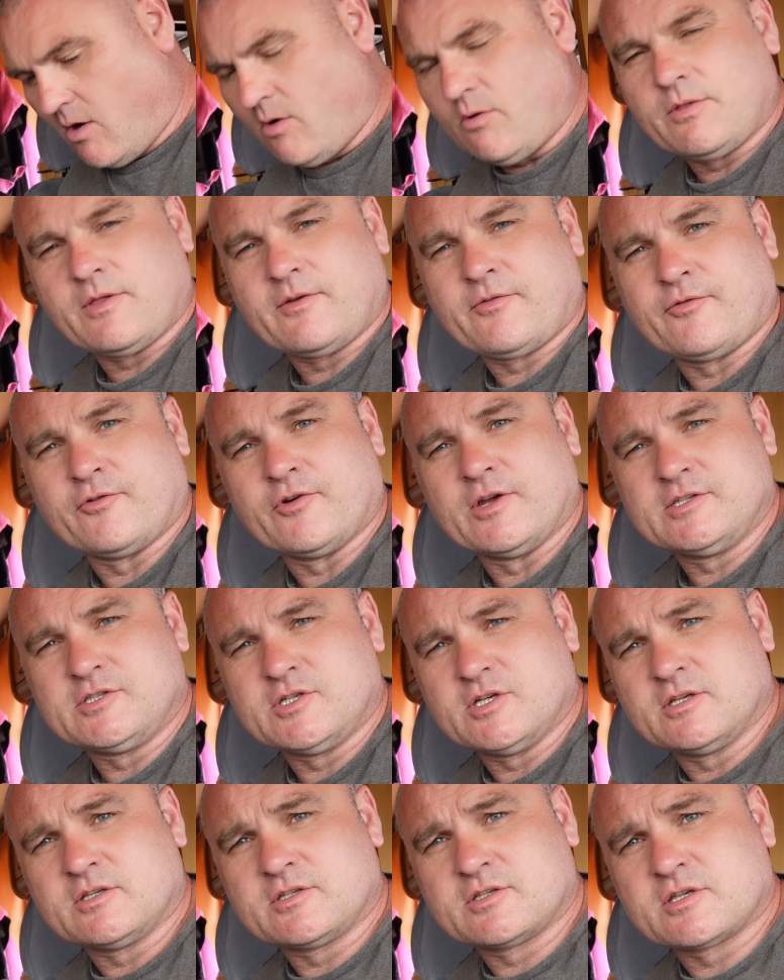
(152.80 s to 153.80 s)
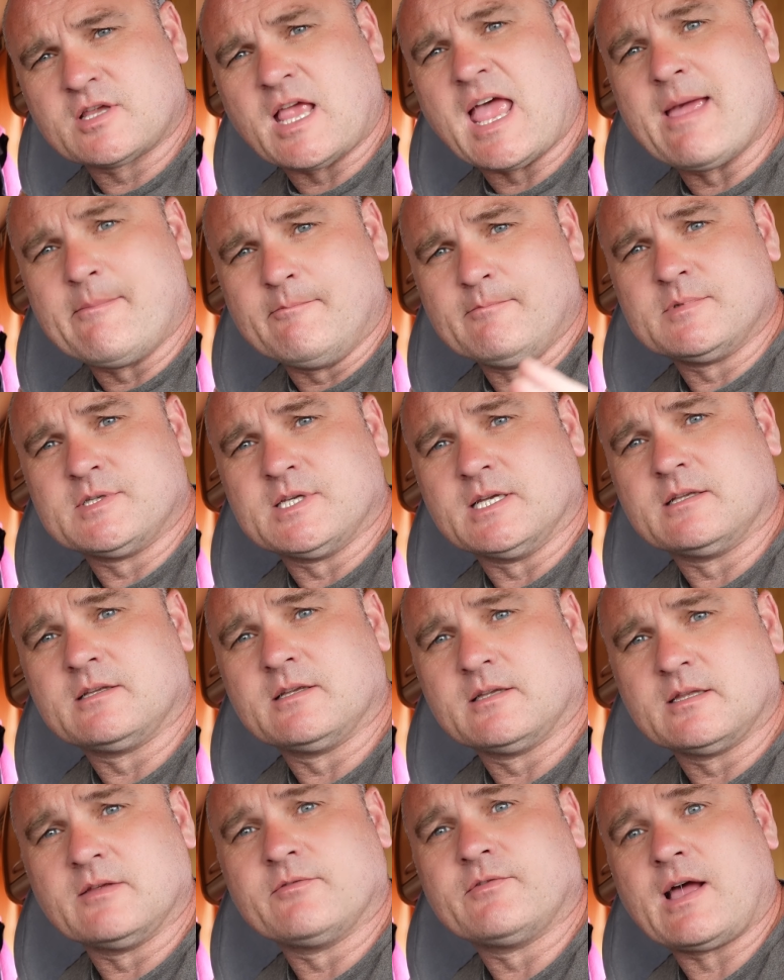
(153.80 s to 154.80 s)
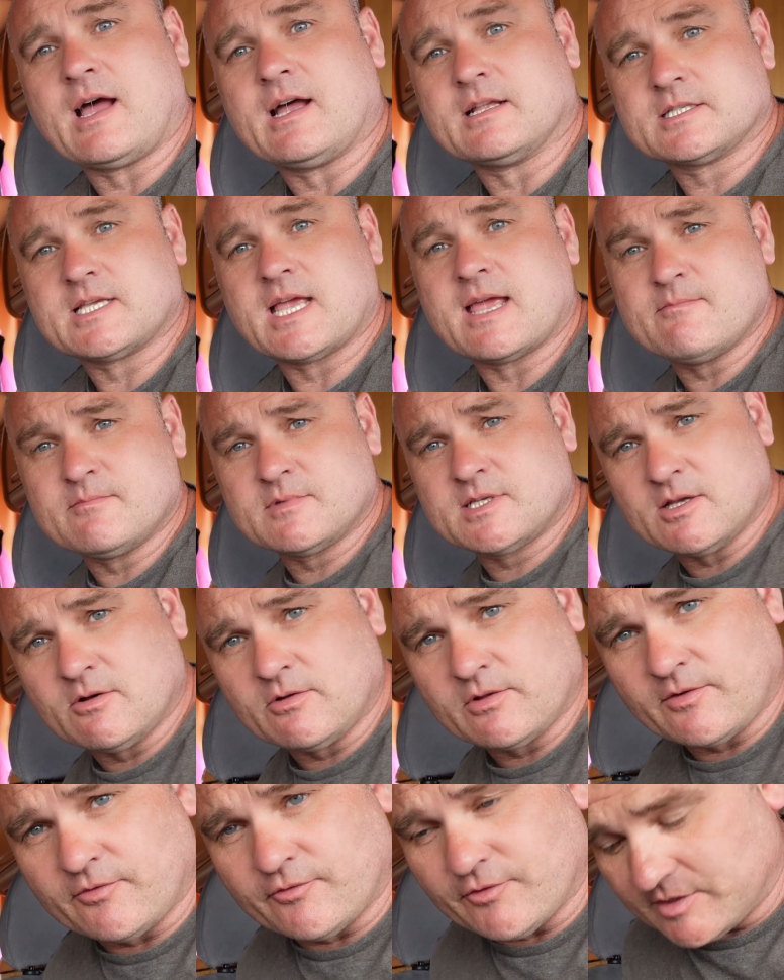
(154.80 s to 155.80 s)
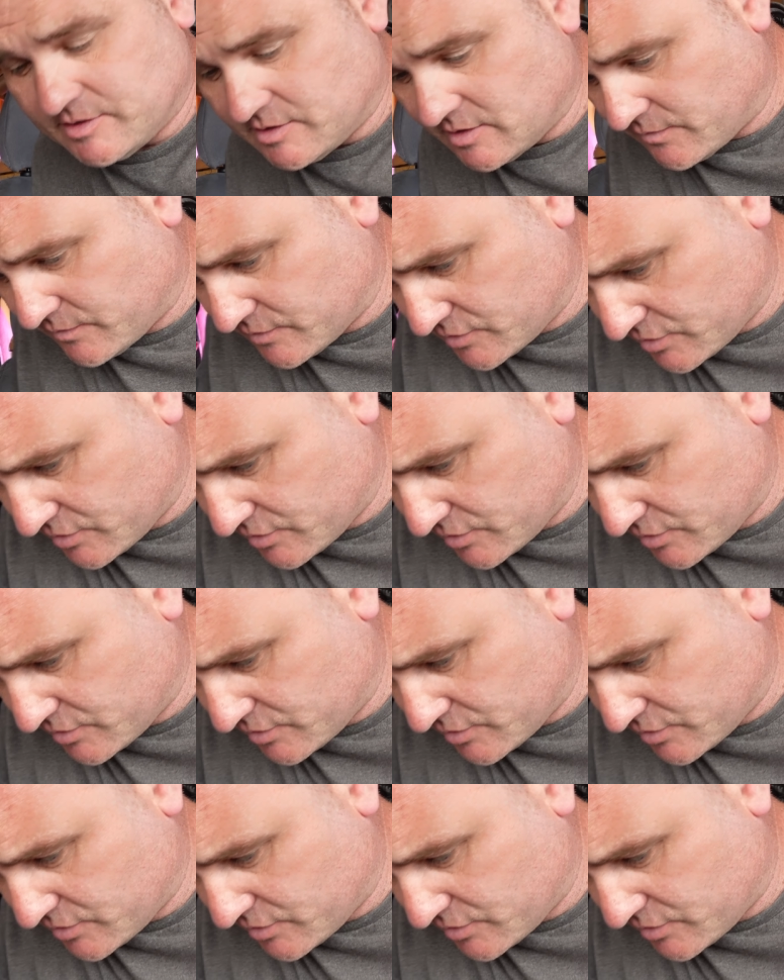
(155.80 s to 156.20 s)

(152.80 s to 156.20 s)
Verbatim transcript: All the fridges emptied. They've had to empty all the fridges for